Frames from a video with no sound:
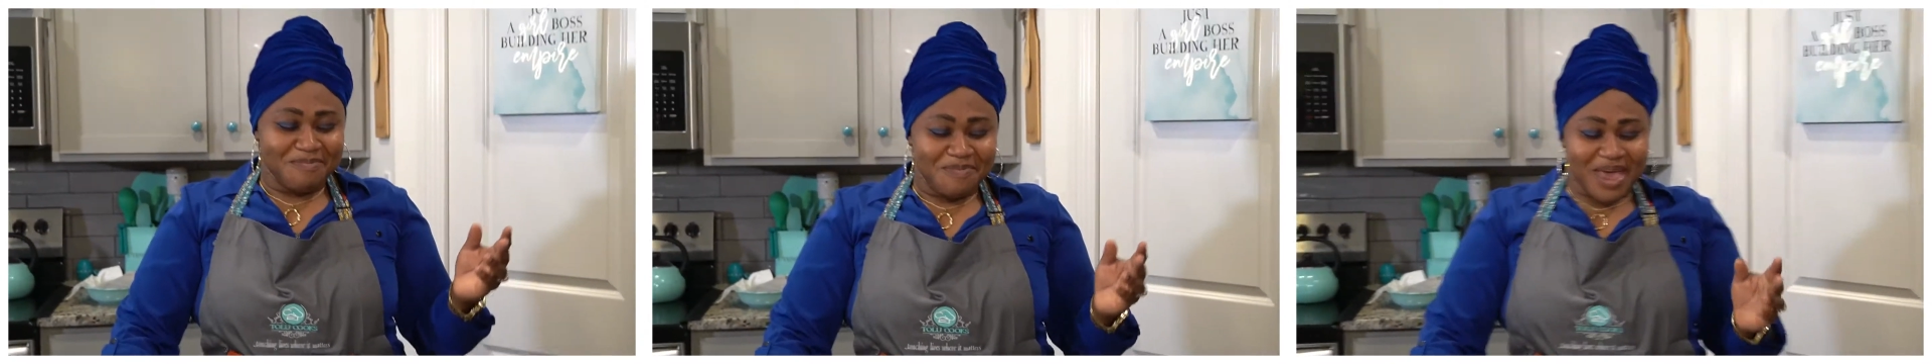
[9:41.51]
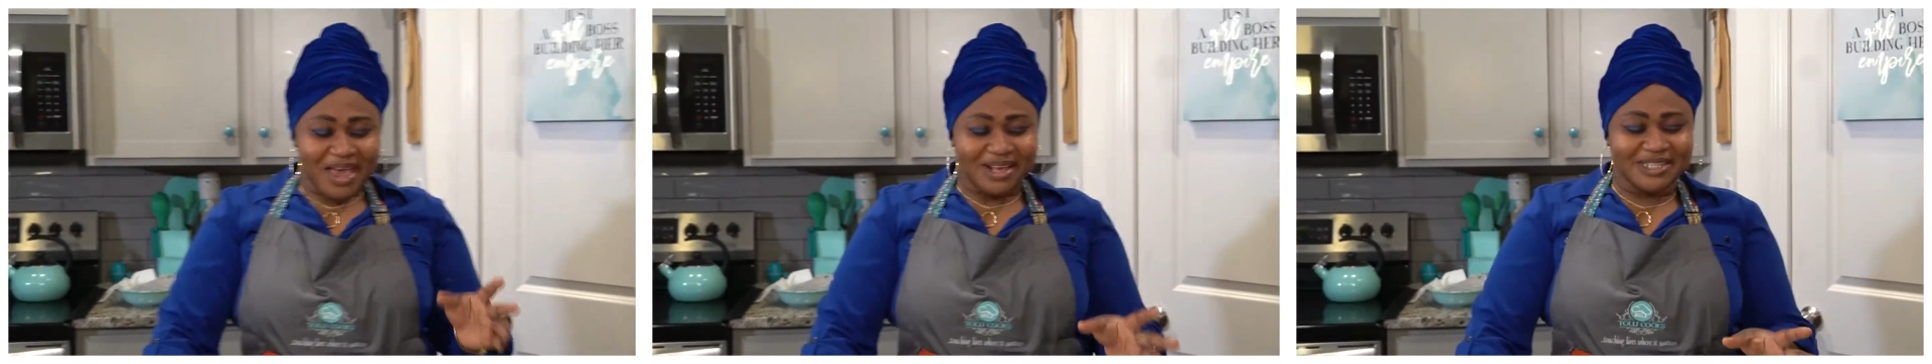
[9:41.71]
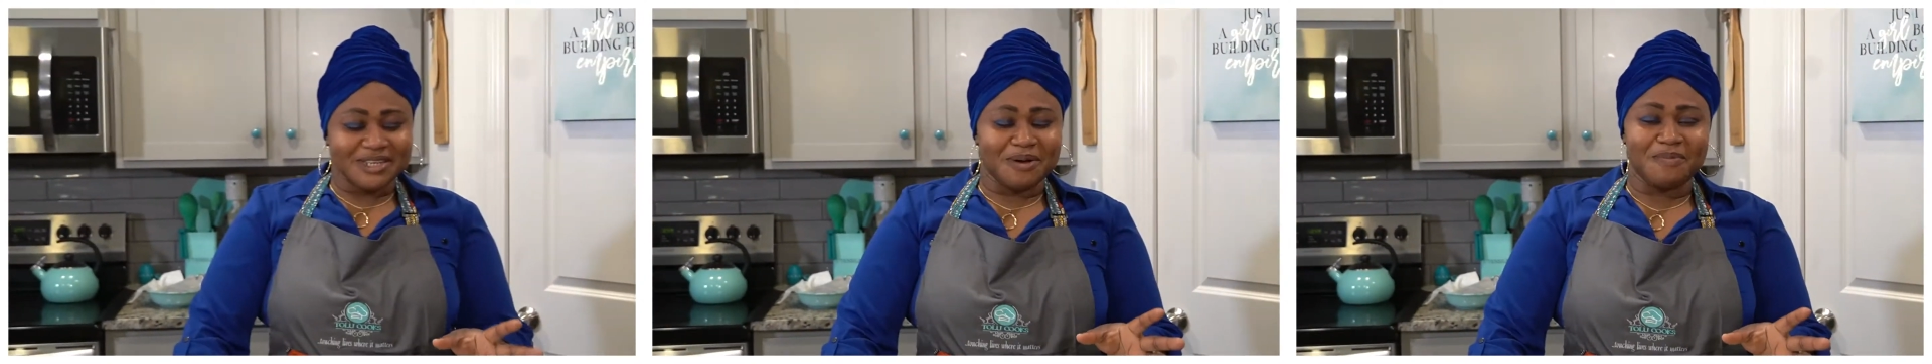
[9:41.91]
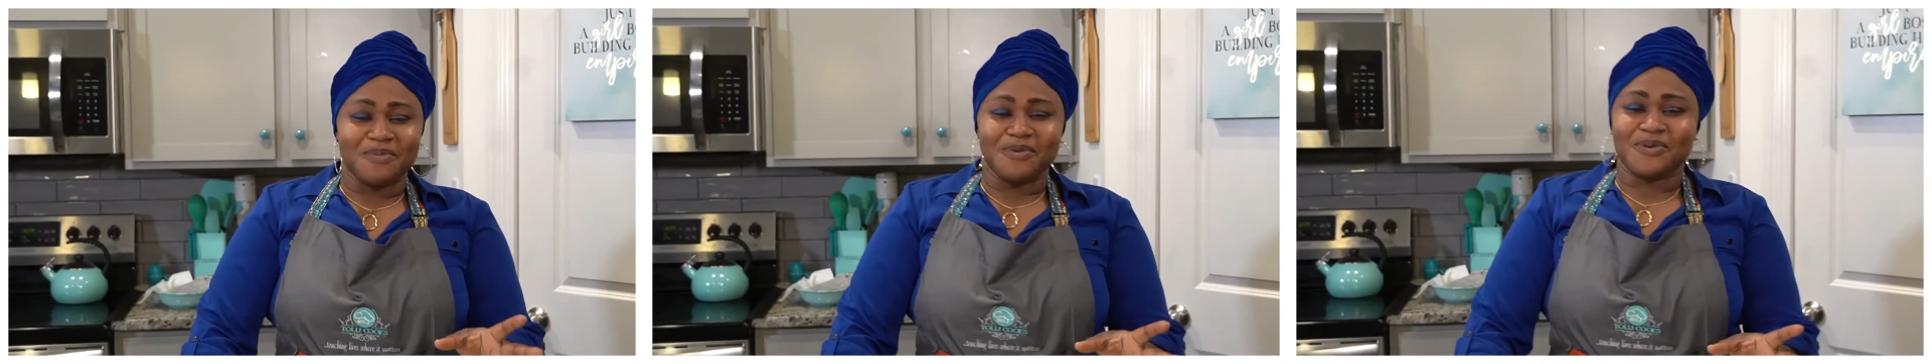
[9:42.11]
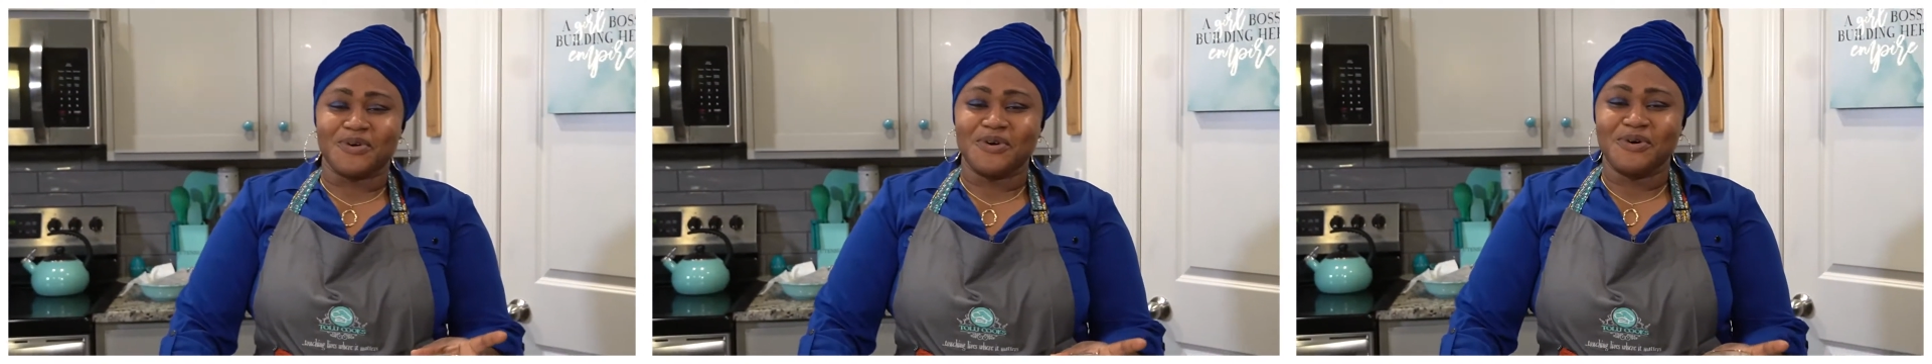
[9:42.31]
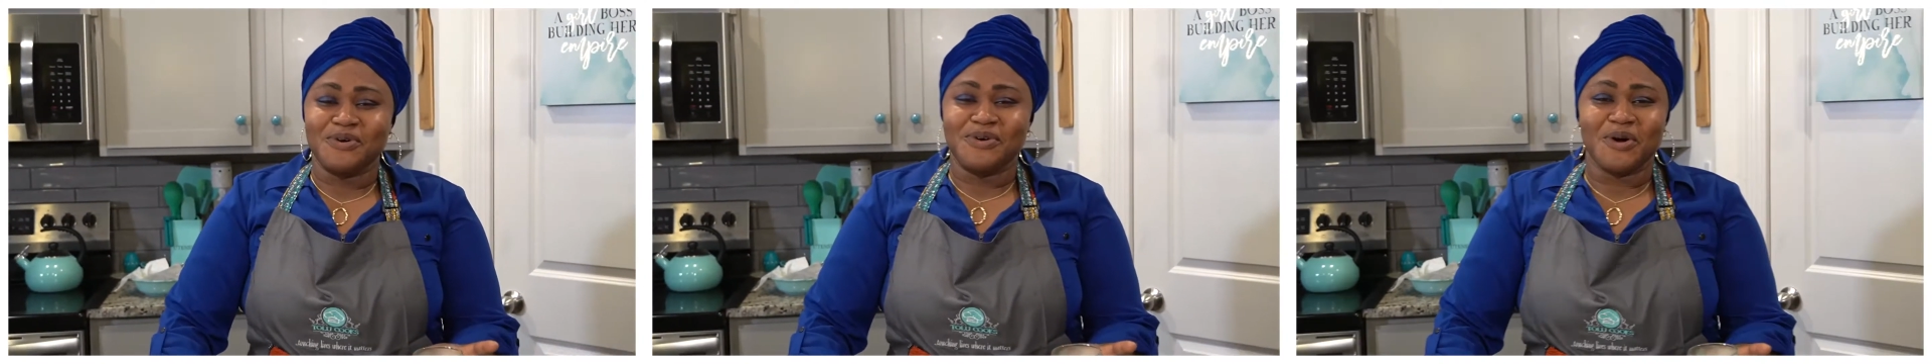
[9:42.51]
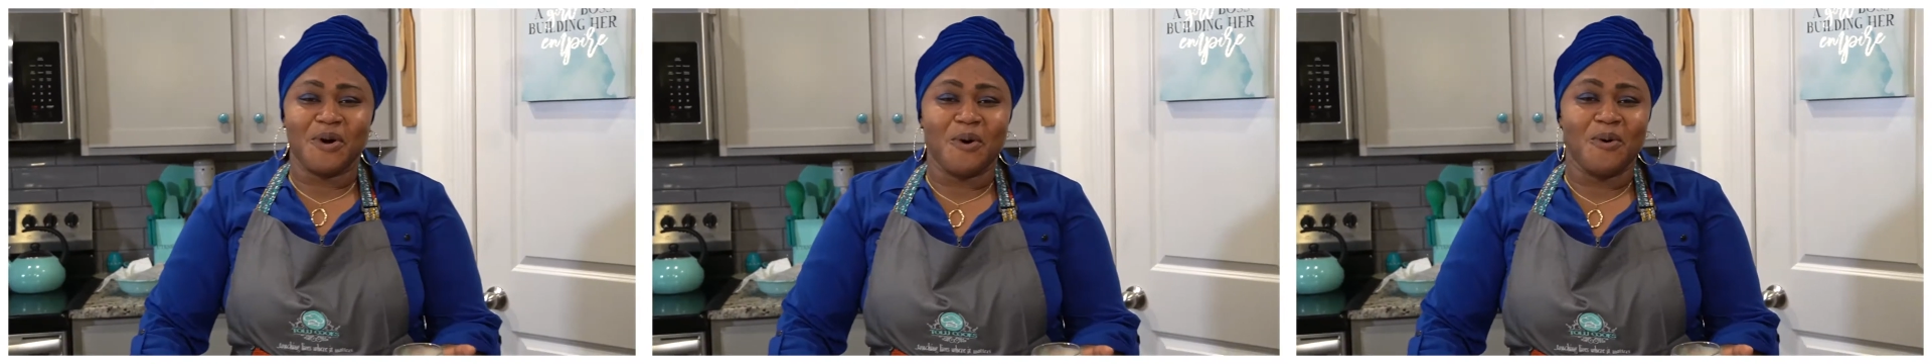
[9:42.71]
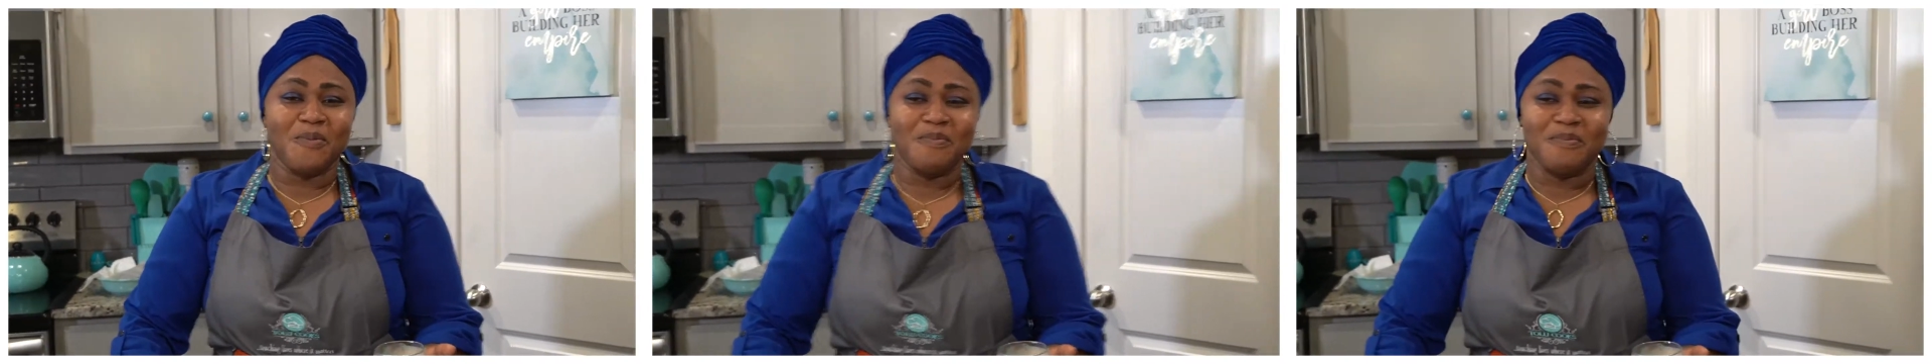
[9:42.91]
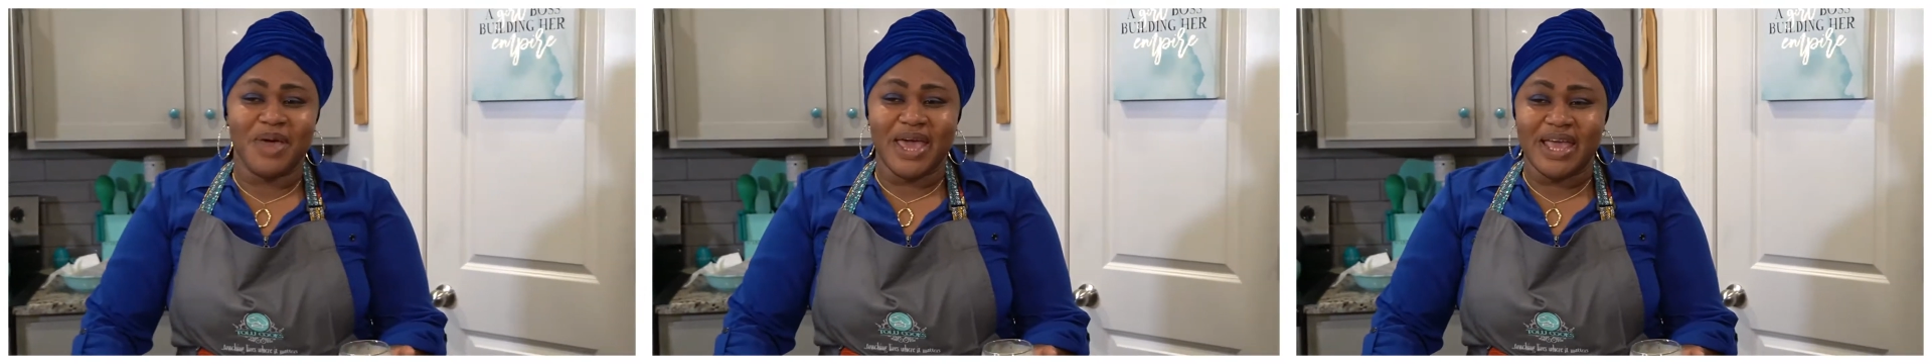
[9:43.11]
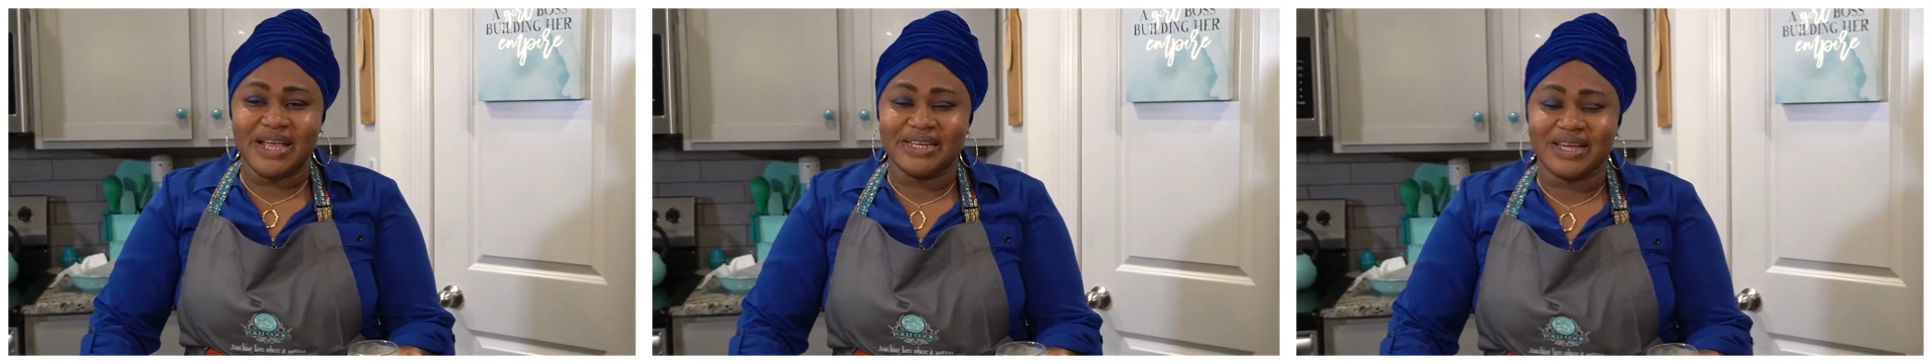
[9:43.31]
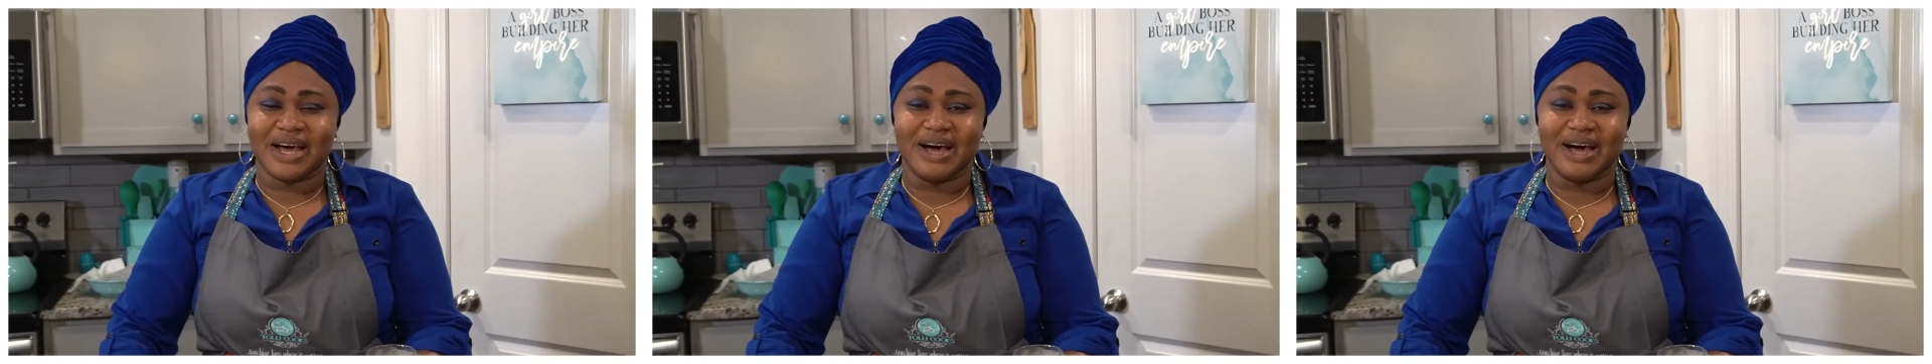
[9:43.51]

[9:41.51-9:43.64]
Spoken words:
Make some good homemade